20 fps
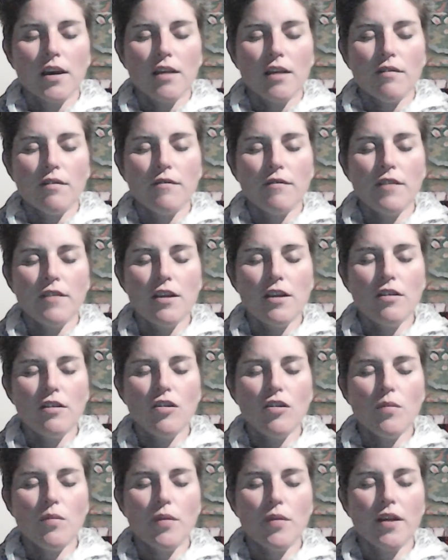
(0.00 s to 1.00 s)
Feel
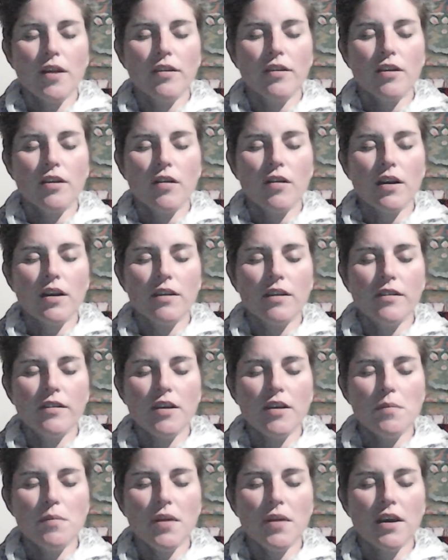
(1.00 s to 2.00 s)
your breath going
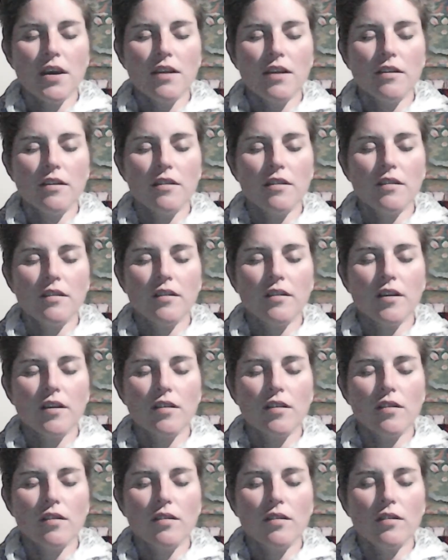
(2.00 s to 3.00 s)
deeper into the
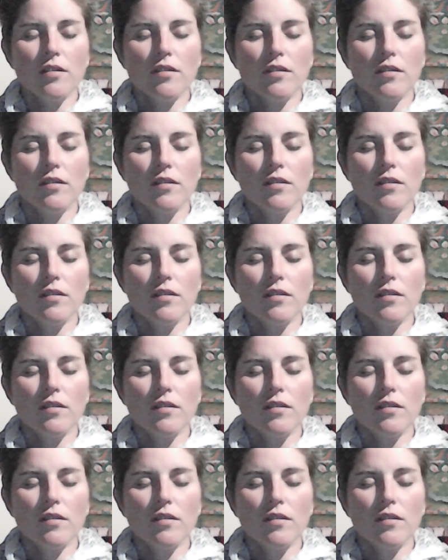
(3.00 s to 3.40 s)
cells,